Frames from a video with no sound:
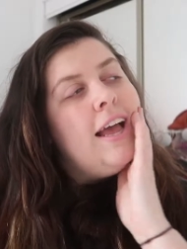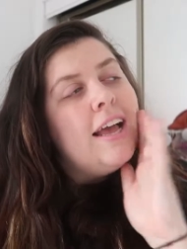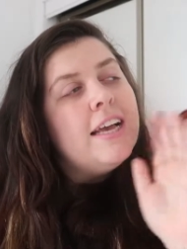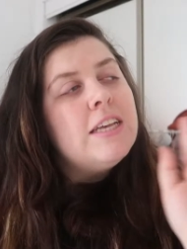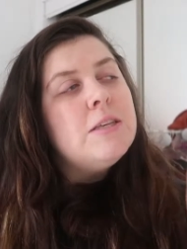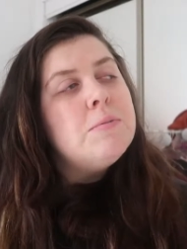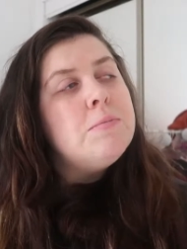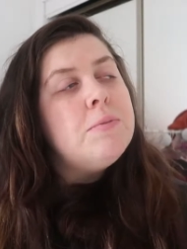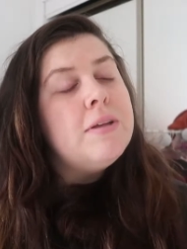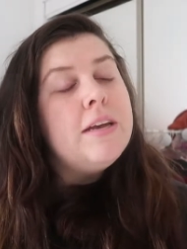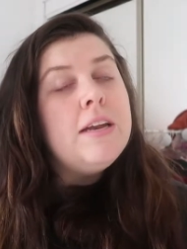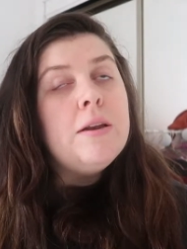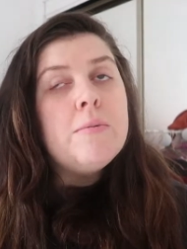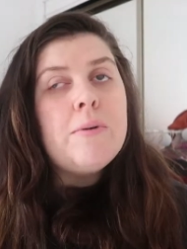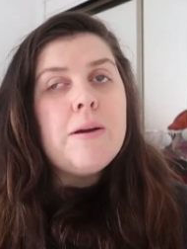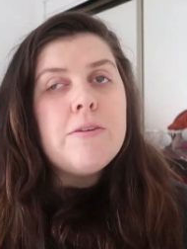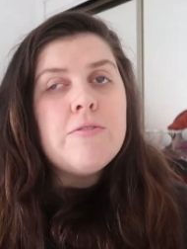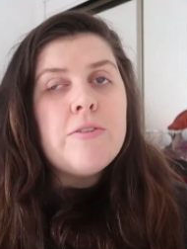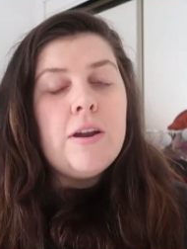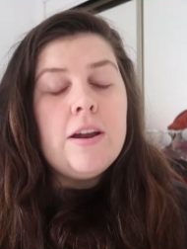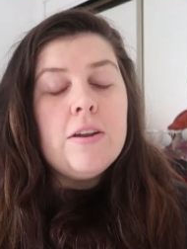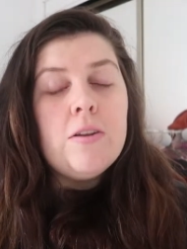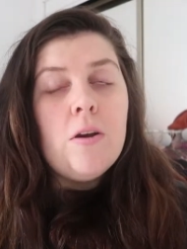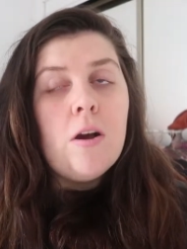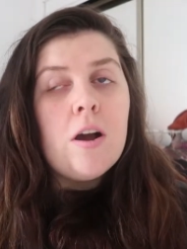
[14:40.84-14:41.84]
explained what I was
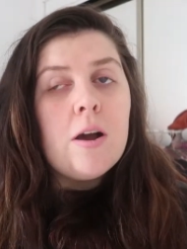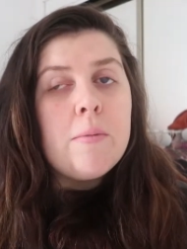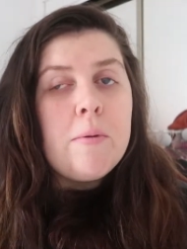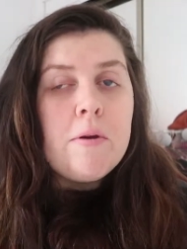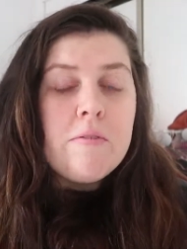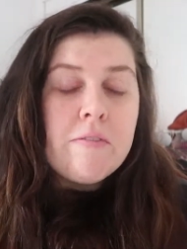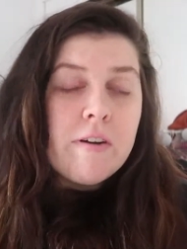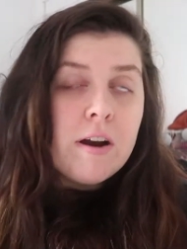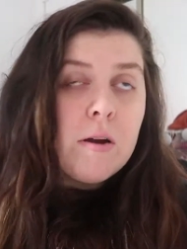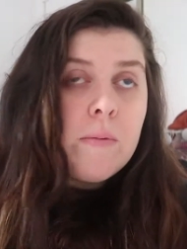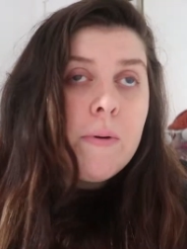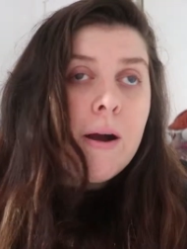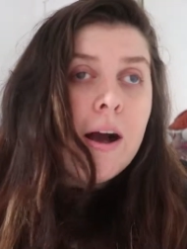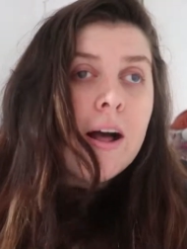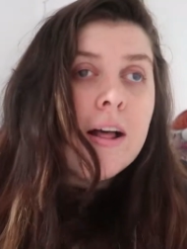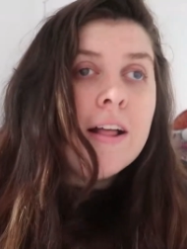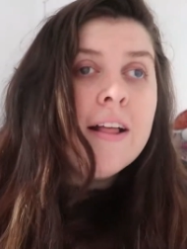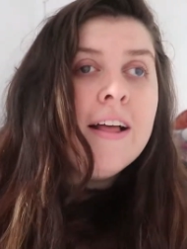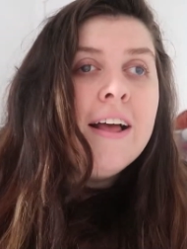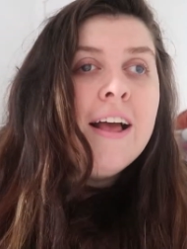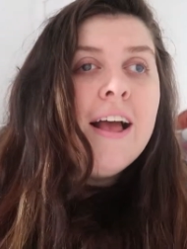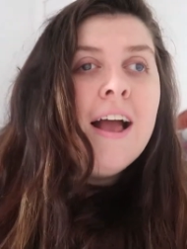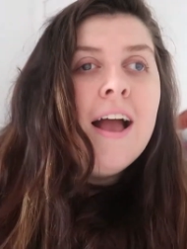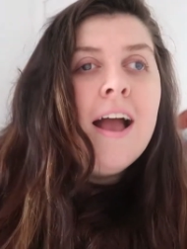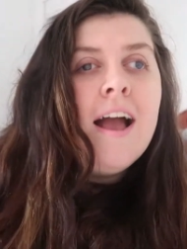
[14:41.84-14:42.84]
trying to talk about very well
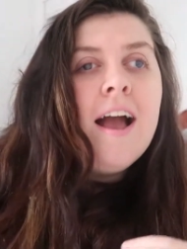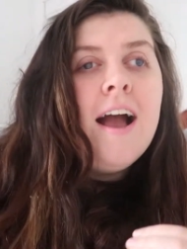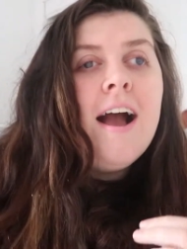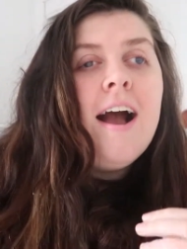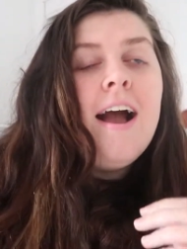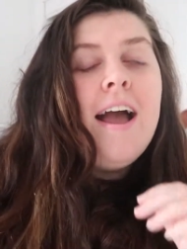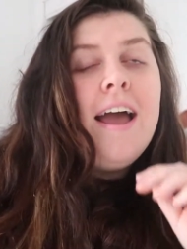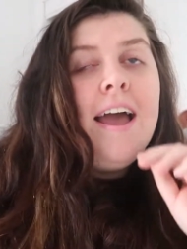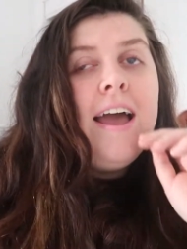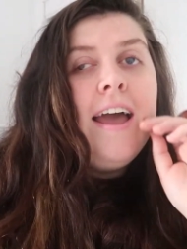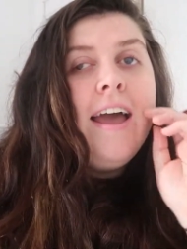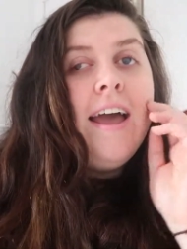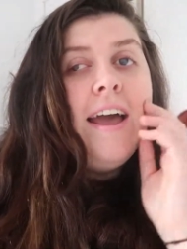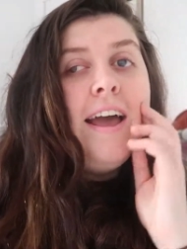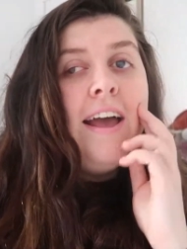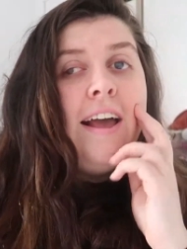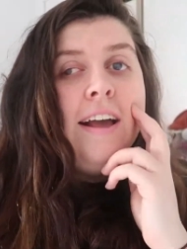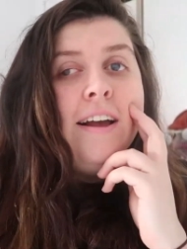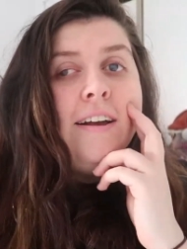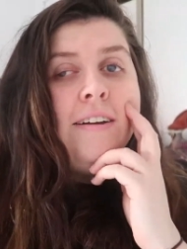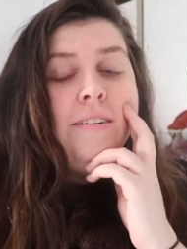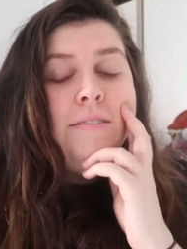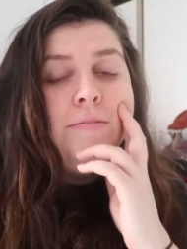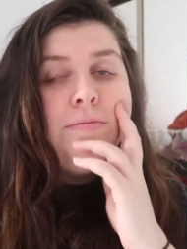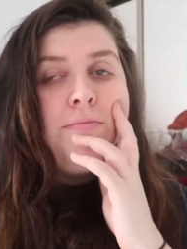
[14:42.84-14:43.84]
uh,
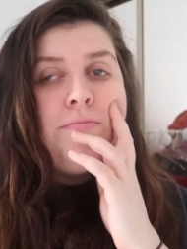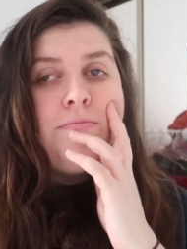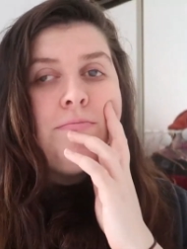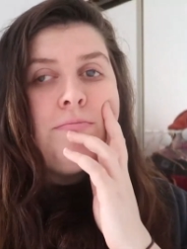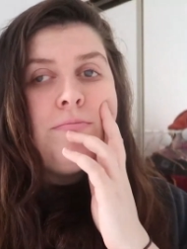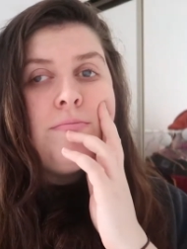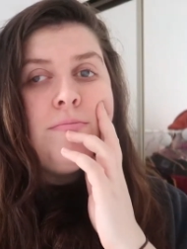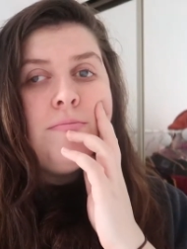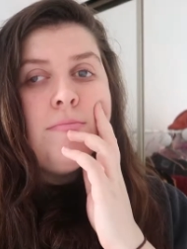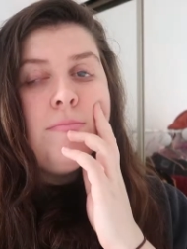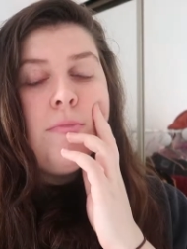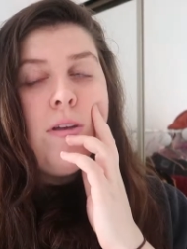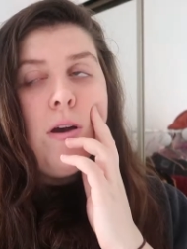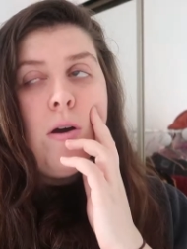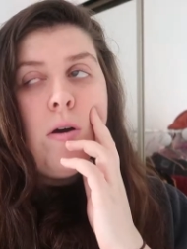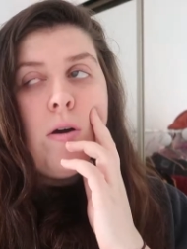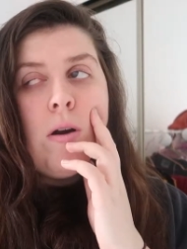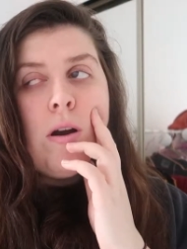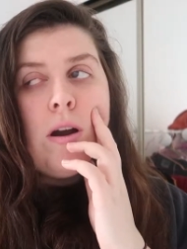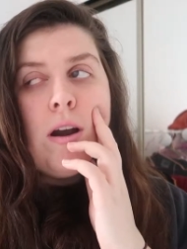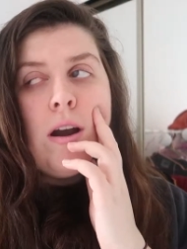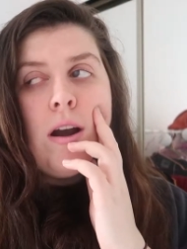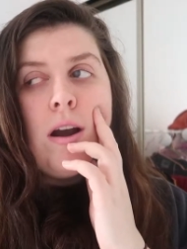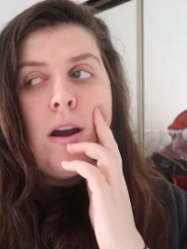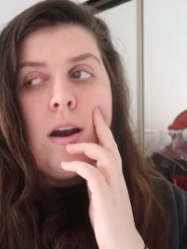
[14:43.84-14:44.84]

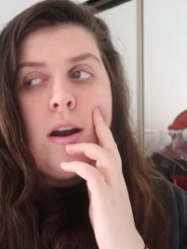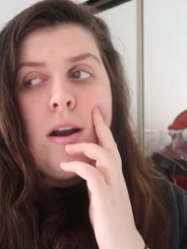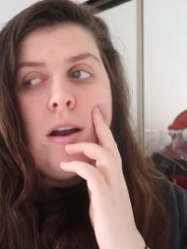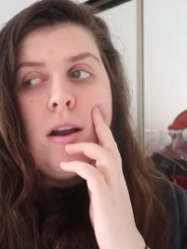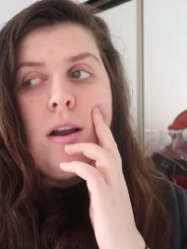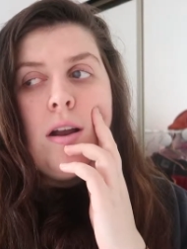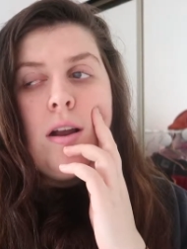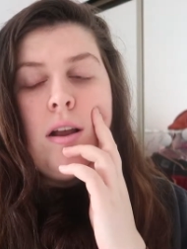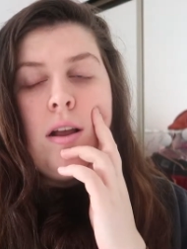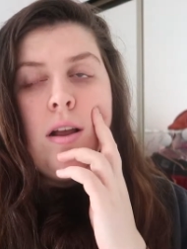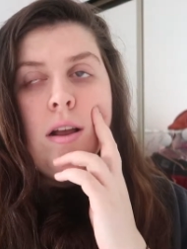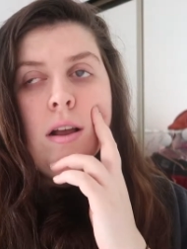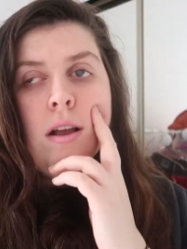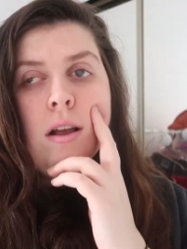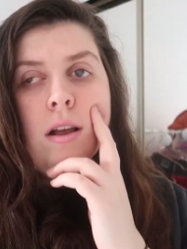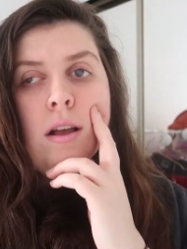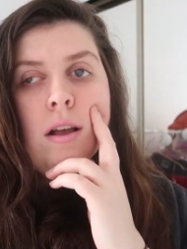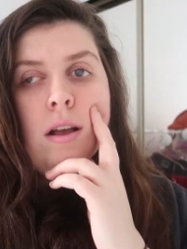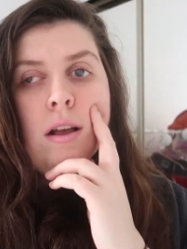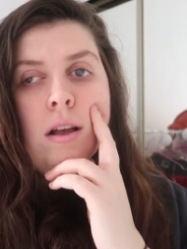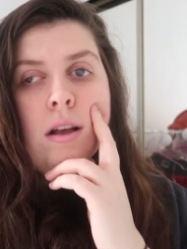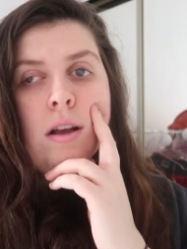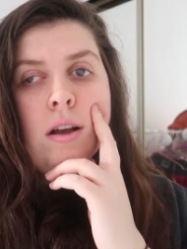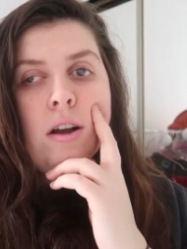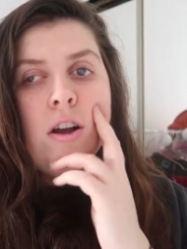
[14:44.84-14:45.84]
or
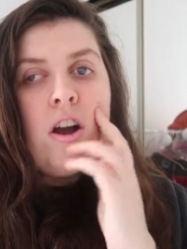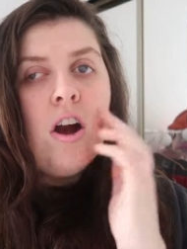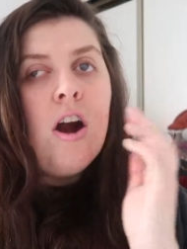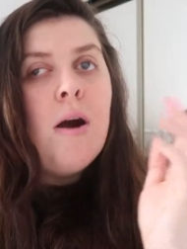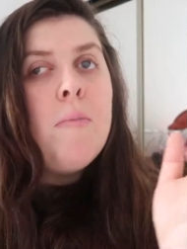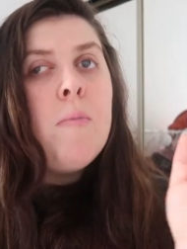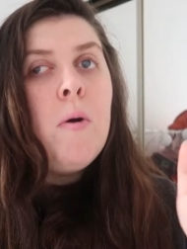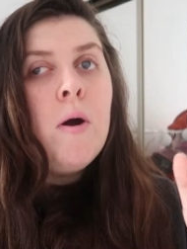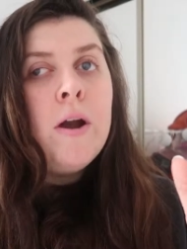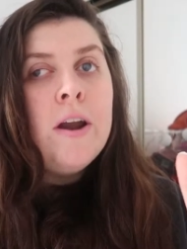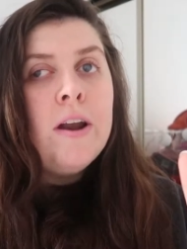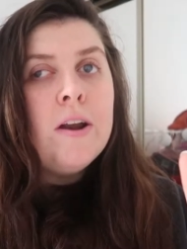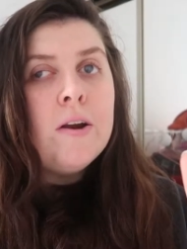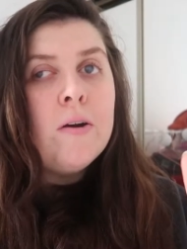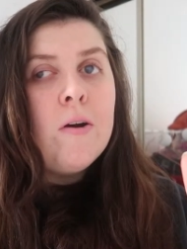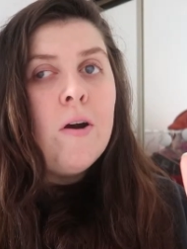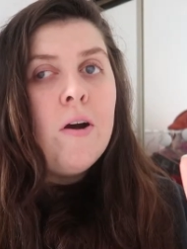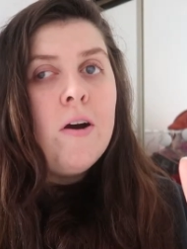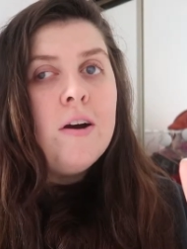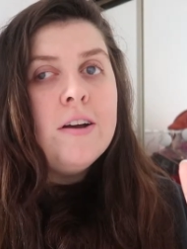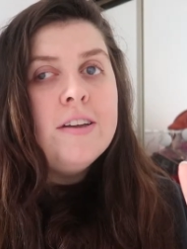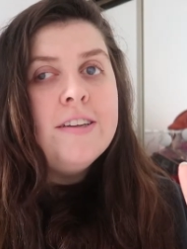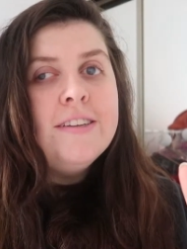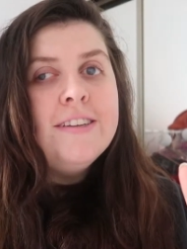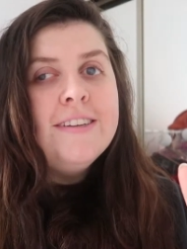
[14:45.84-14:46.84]
got a point
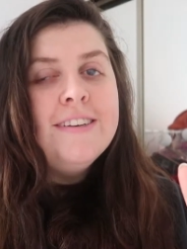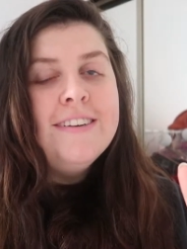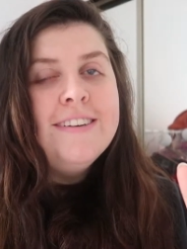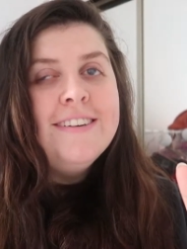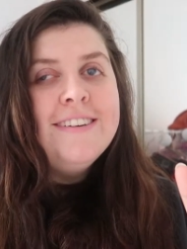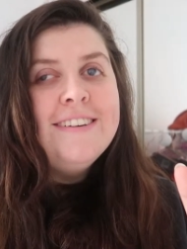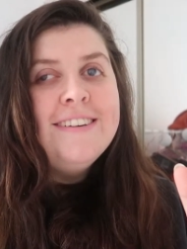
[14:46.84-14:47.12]
across.